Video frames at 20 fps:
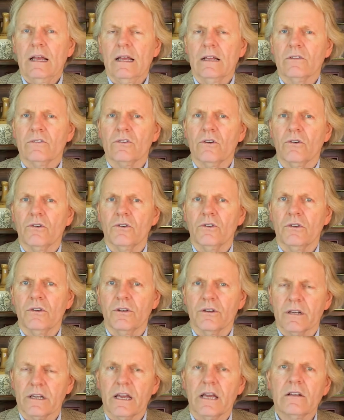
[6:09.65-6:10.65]
And so
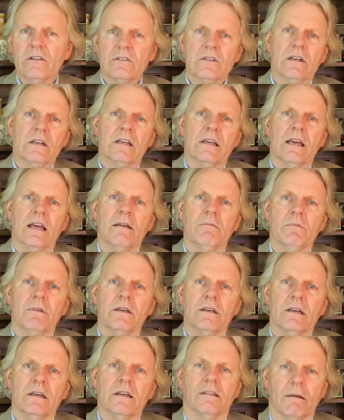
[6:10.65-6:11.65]
your case study can
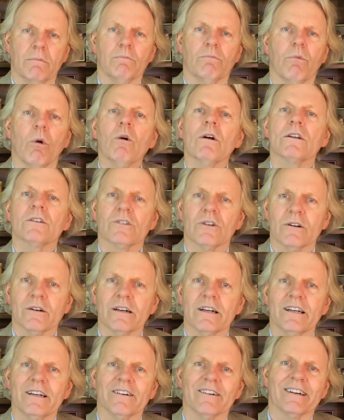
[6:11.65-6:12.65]
be a
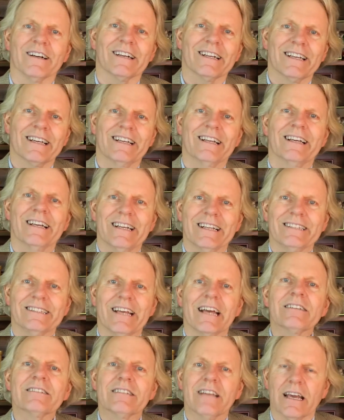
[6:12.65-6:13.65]
laboratory or a
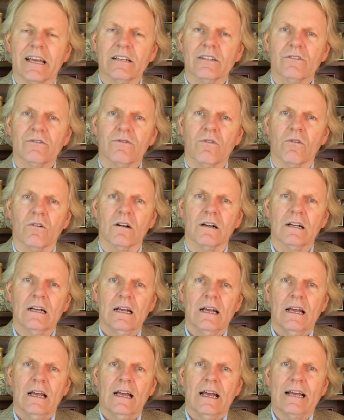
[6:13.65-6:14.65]
test case
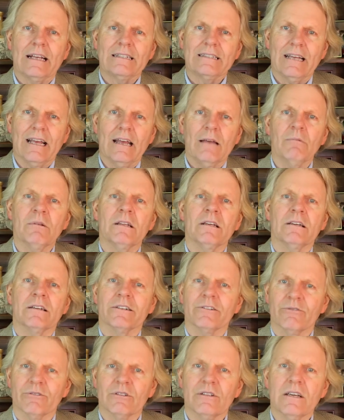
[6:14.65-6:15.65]
for examining
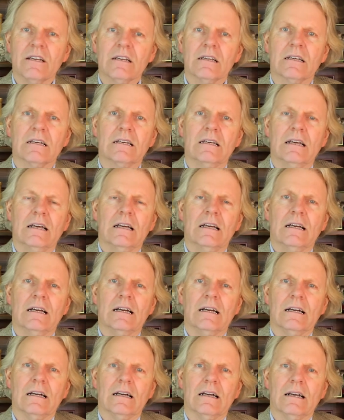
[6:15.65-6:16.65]
and critiquing
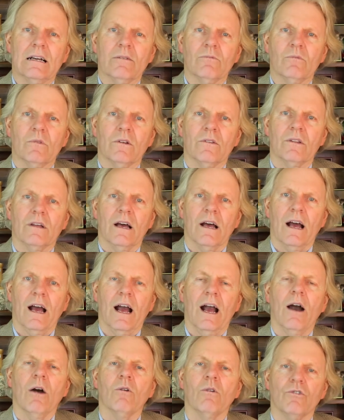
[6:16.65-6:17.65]

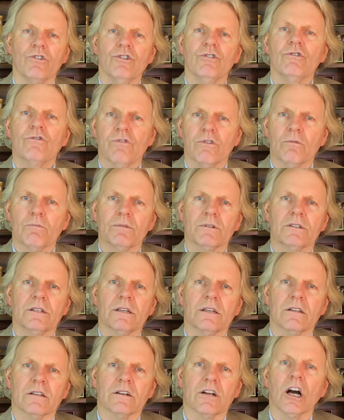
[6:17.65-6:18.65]
how useful
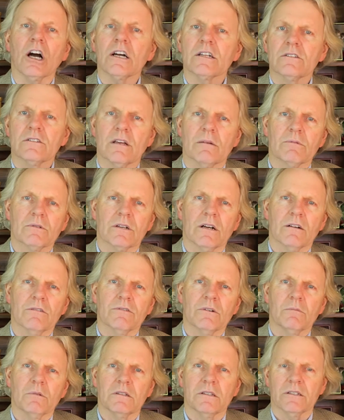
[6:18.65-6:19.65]
particular concepts are
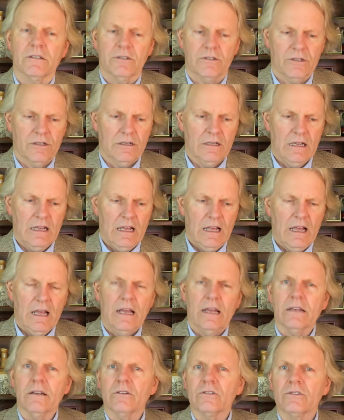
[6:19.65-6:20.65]
from a literature,
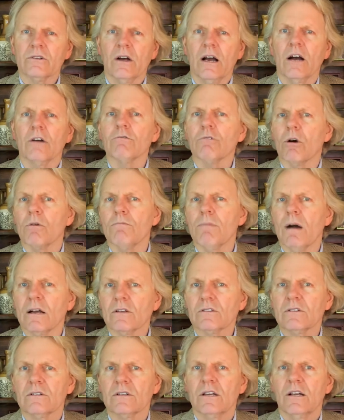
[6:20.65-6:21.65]
and also how
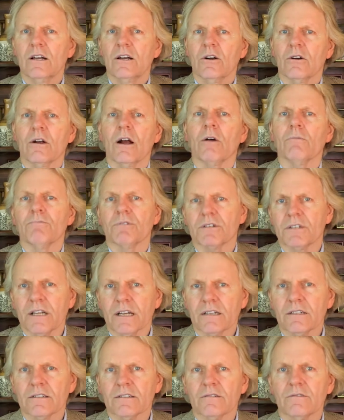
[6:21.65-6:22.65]
robust or how
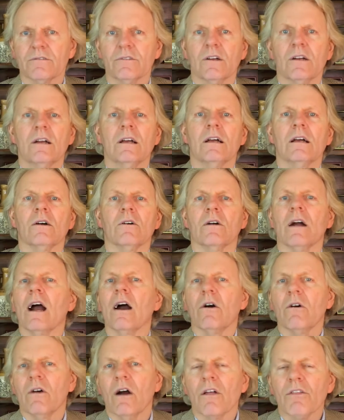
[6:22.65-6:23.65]
predictive or
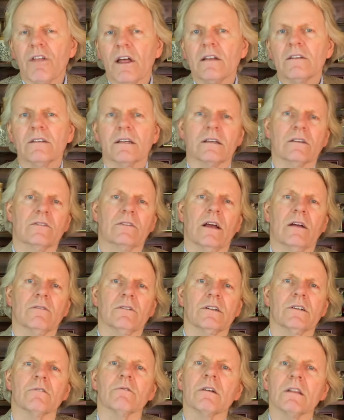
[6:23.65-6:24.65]
how authentic
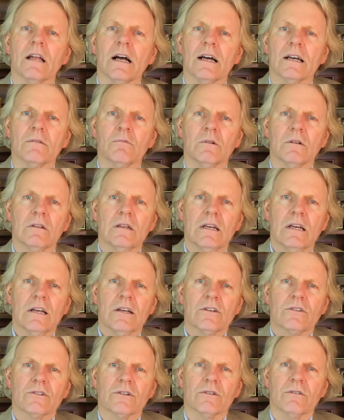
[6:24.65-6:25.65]
sounding or reliable
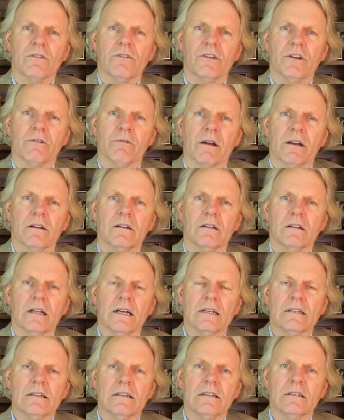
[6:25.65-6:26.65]
certain theoretical
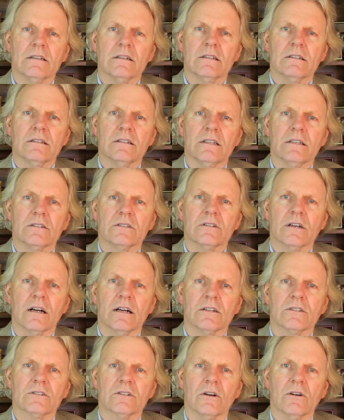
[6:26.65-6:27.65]
ideas
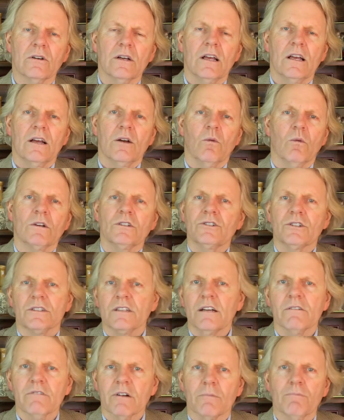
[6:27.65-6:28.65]
are. So one should
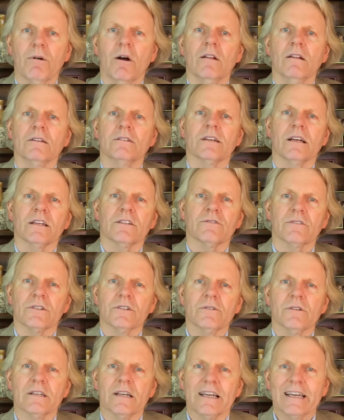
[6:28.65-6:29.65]
never apologize for
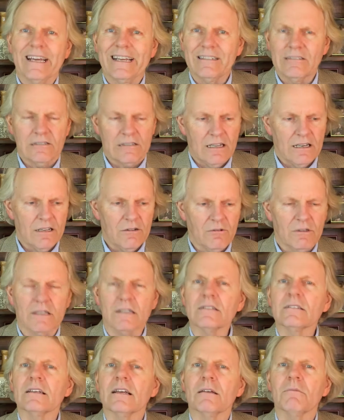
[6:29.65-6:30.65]
doing a case study when
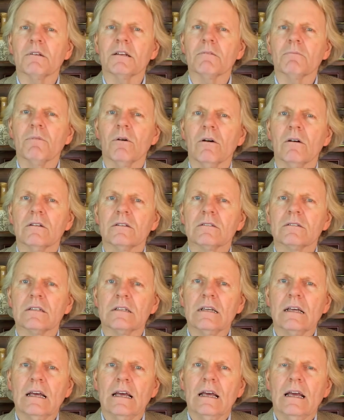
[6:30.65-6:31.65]
examining
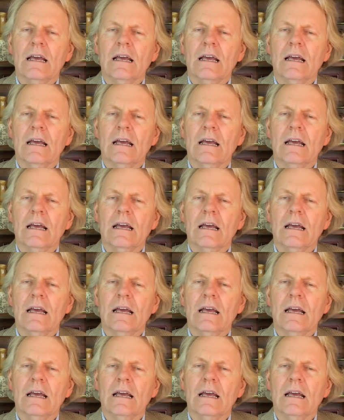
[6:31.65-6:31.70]
policy.